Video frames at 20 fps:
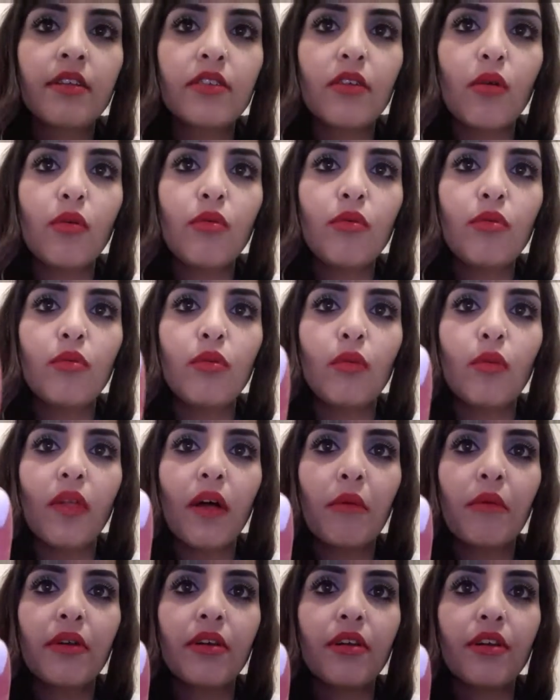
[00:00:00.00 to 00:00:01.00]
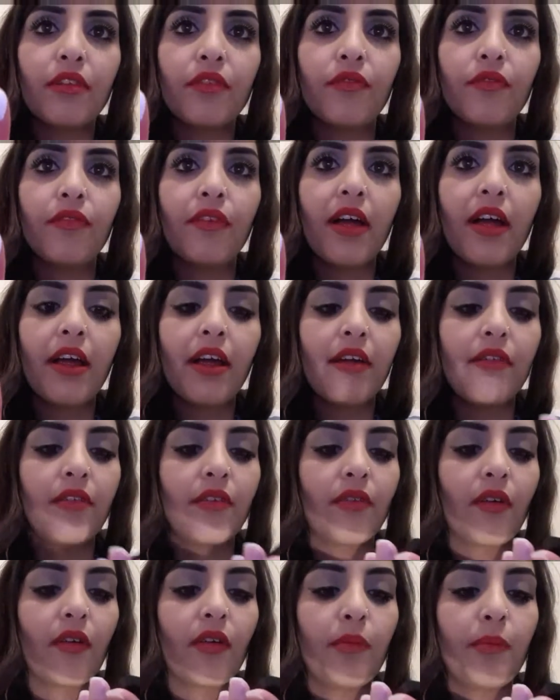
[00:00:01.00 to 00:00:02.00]
So oh, that one looks
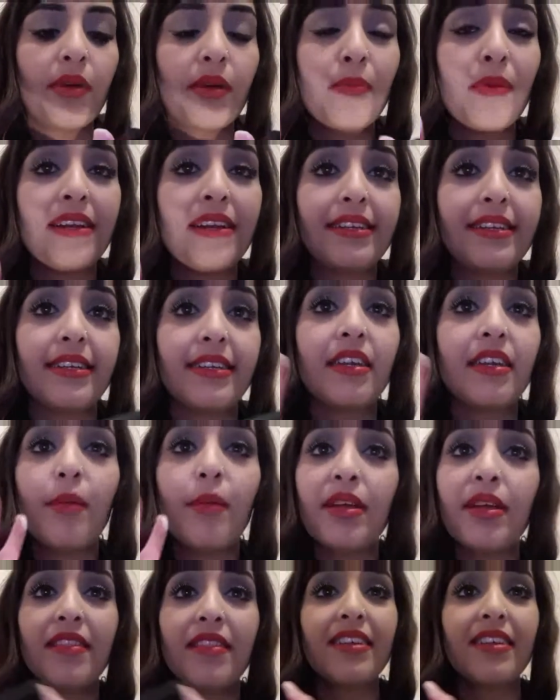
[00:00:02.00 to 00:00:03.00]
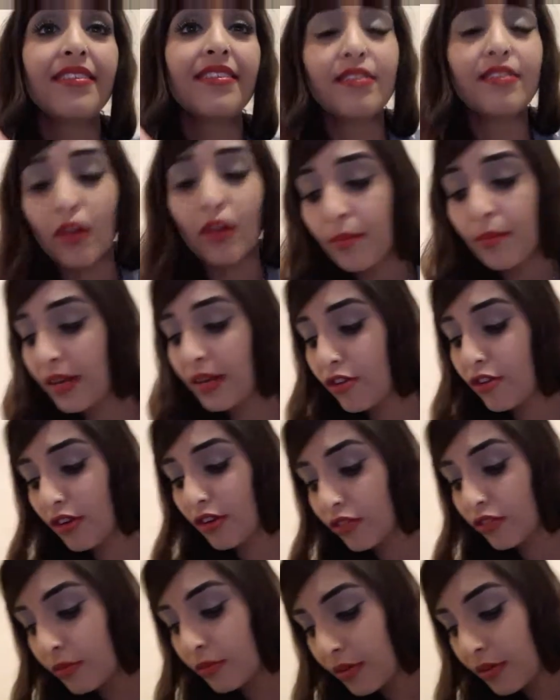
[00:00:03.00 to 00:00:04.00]
very pigmented. I mean, there's so many
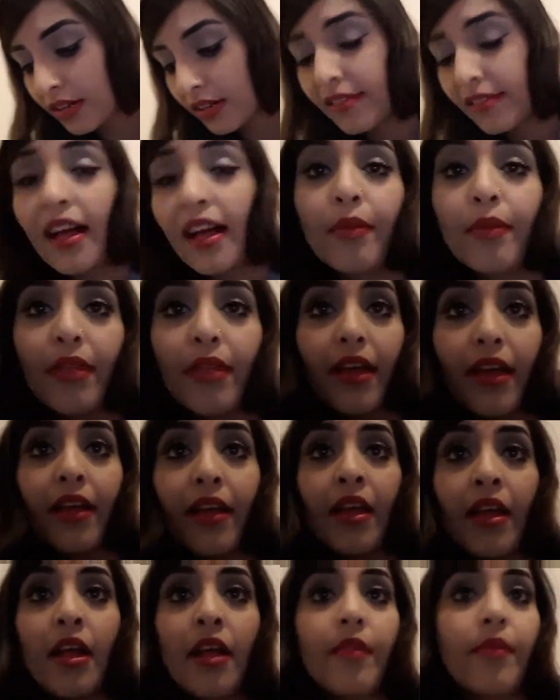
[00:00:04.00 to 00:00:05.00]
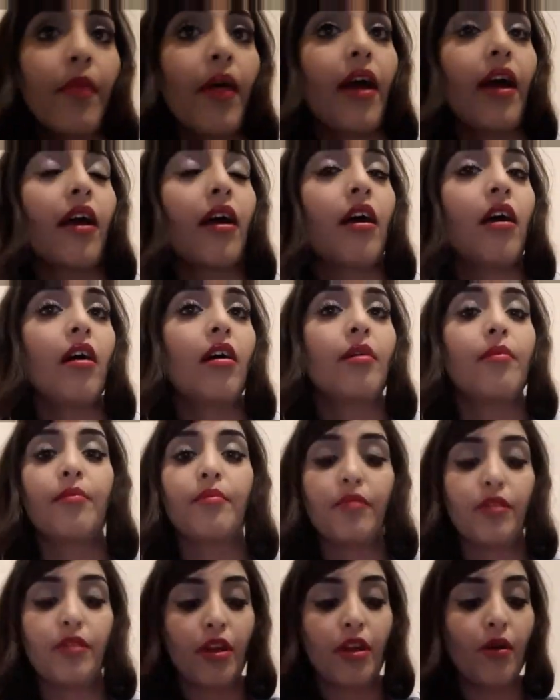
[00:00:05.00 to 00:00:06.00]
drugstore products out there that
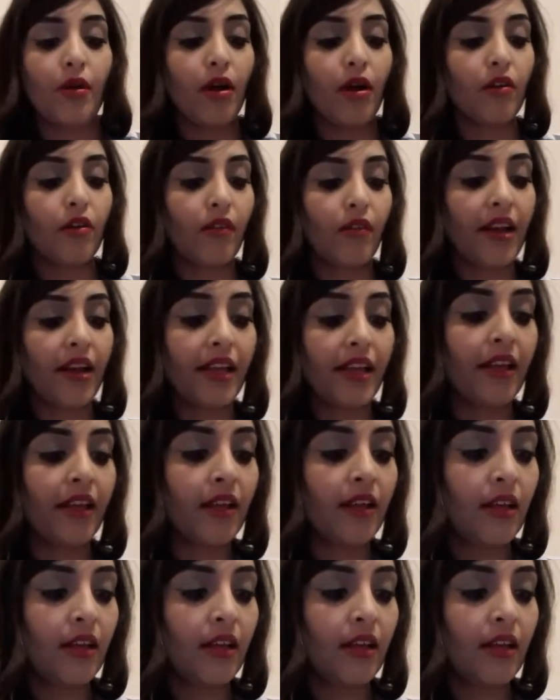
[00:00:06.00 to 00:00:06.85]
you know, are great.